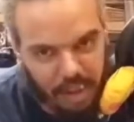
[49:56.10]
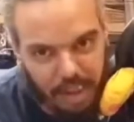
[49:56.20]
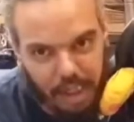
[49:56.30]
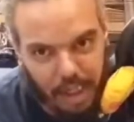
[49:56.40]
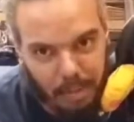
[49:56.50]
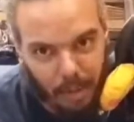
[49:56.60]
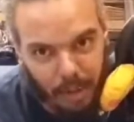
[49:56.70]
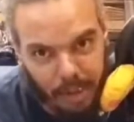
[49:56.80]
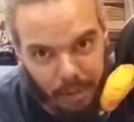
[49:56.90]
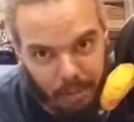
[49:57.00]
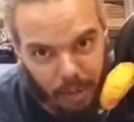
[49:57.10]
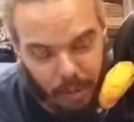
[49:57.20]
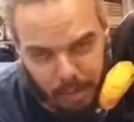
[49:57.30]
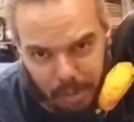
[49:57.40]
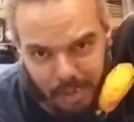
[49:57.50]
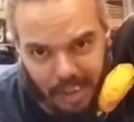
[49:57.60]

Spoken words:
Need more info.